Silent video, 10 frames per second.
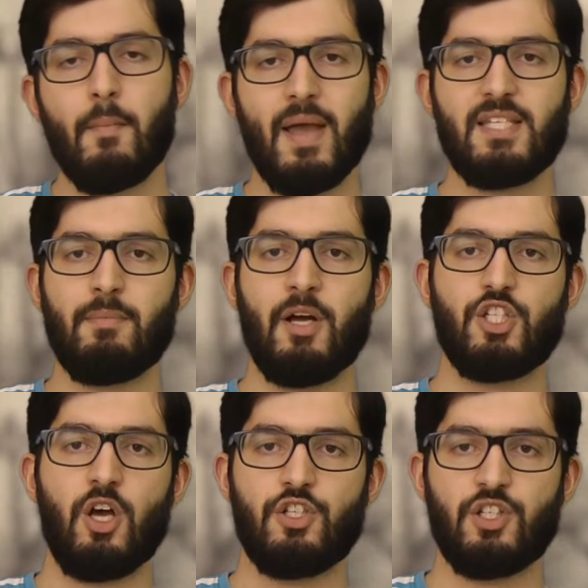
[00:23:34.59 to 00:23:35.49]
basically by
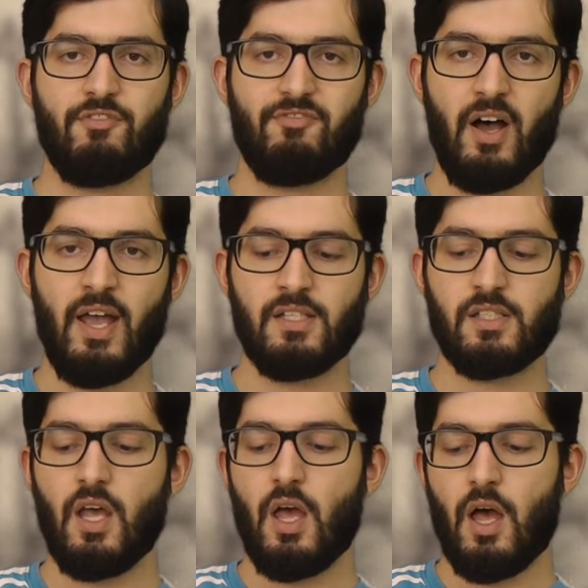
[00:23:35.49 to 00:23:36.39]
charging
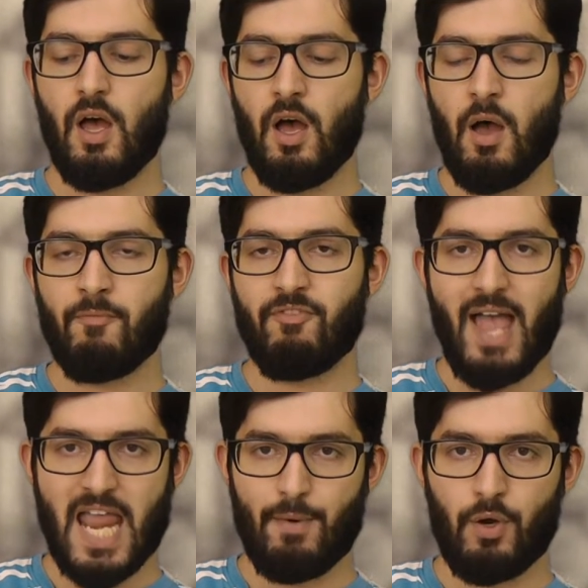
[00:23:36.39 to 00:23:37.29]
fines for
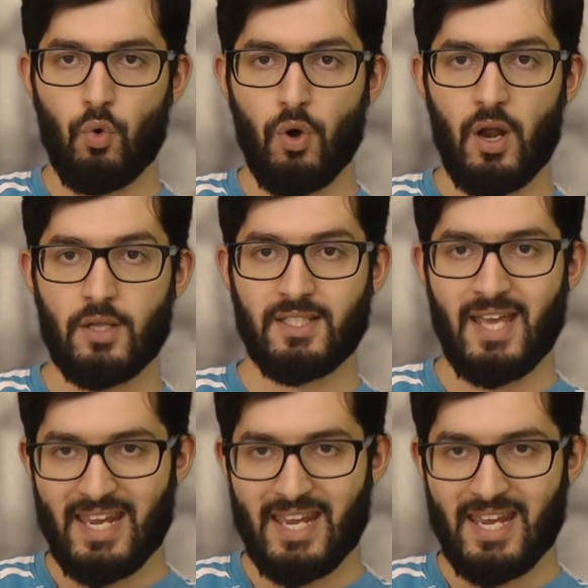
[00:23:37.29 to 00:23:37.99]
anyone organizing